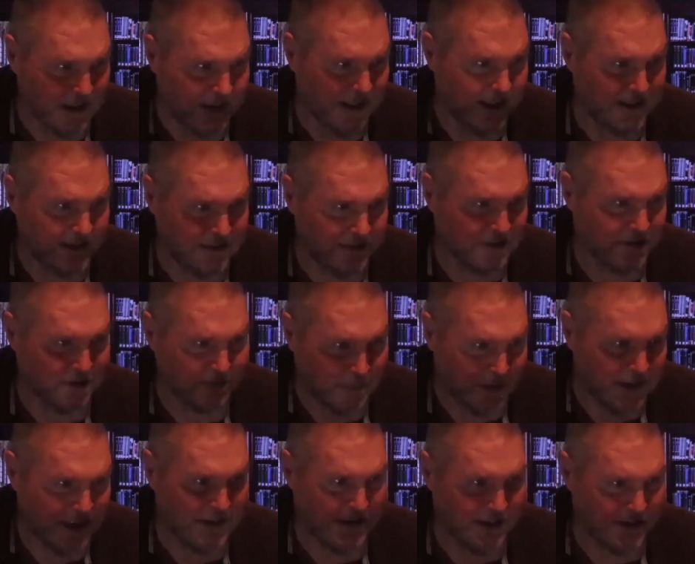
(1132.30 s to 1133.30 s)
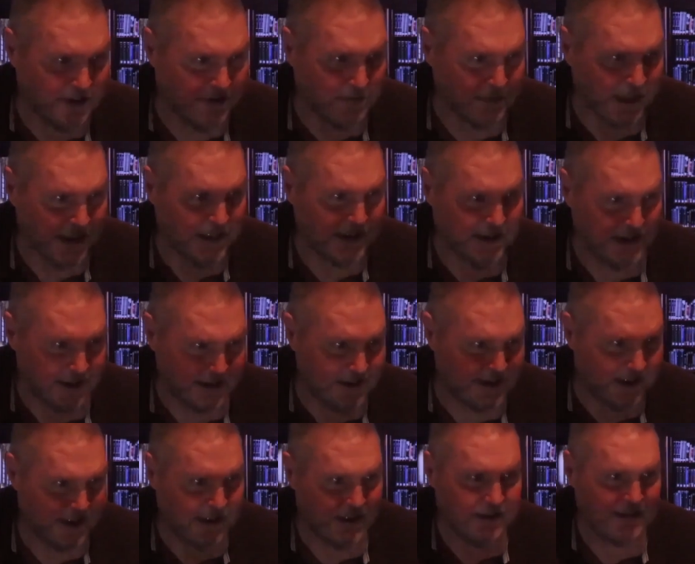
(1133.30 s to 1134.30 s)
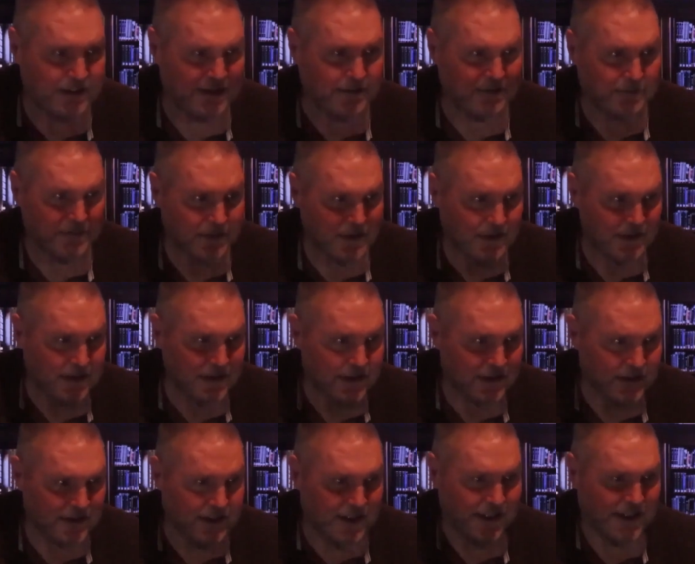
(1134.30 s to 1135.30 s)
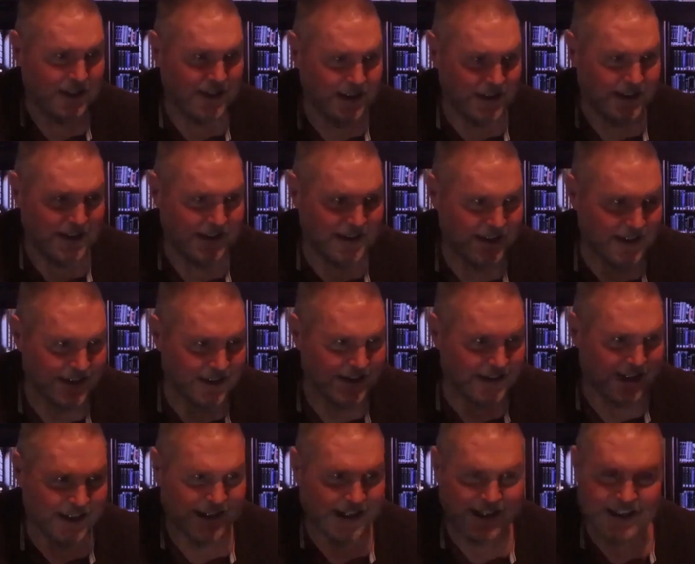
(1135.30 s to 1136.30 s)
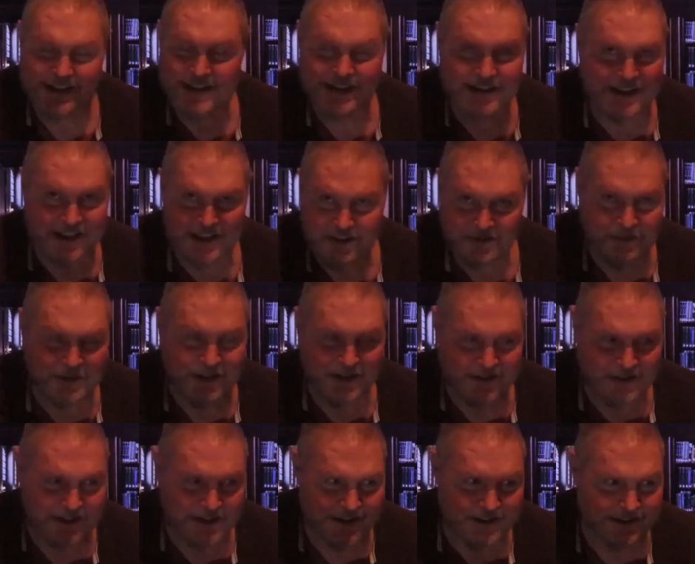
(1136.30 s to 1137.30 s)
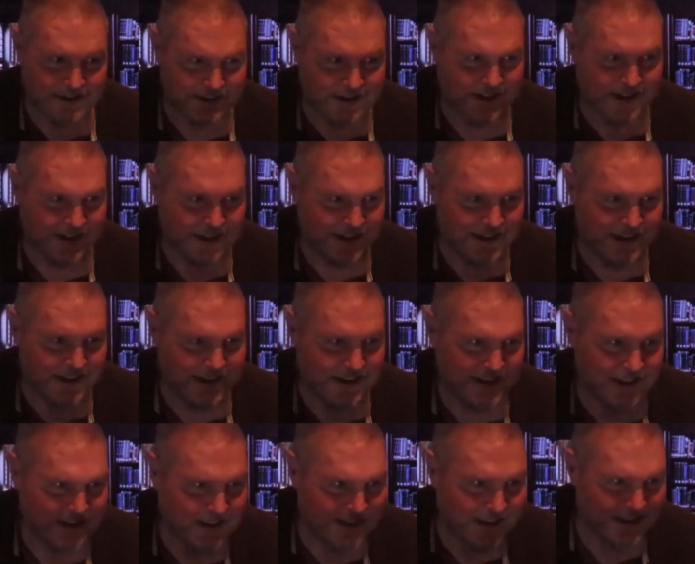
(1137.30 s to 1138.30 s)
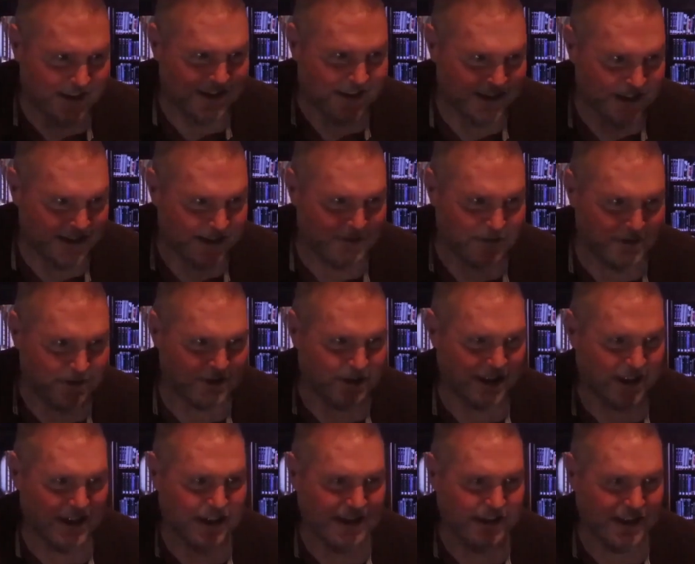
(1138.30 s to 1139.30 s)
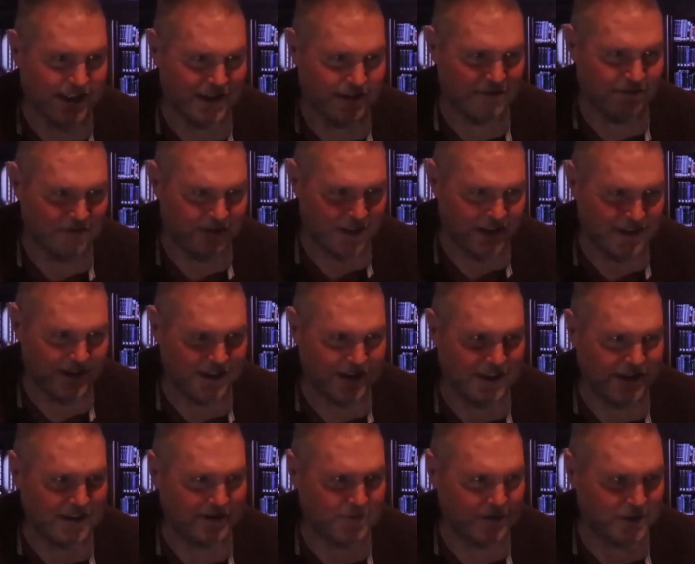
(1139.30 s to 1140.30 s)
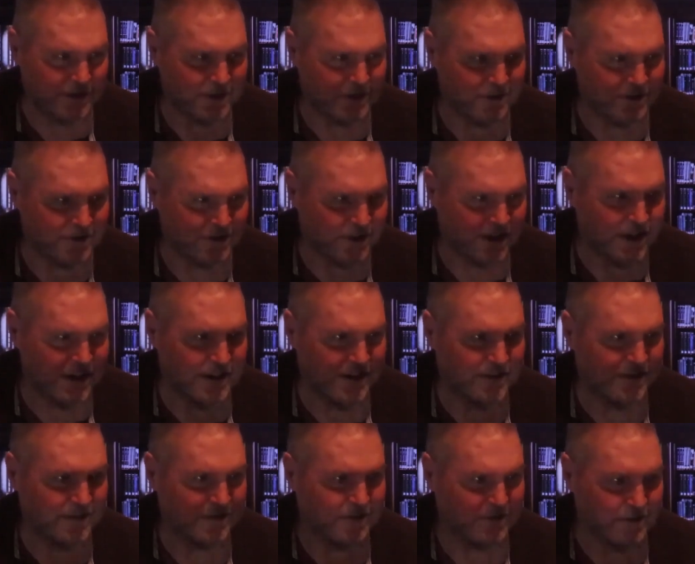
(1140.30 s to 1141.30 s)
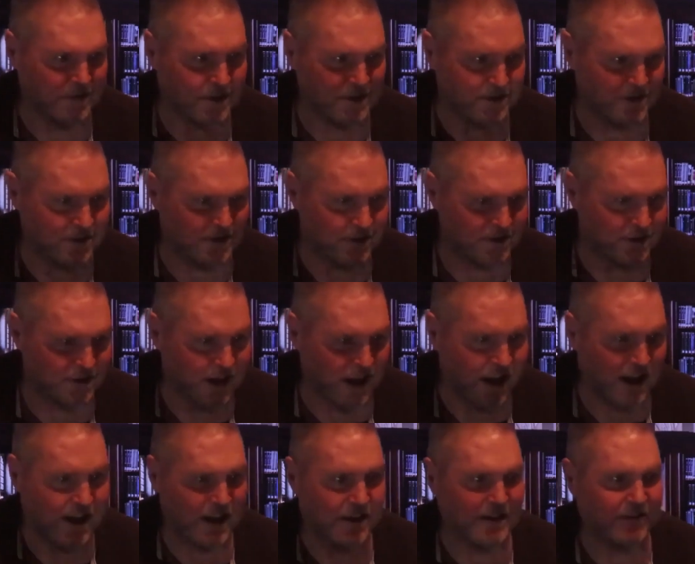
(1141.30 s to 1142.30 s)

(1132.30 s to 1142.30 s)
God has to speak to the man to tell him that he he had to teach me all this. That he it was he that afflicted him with disease and crushed his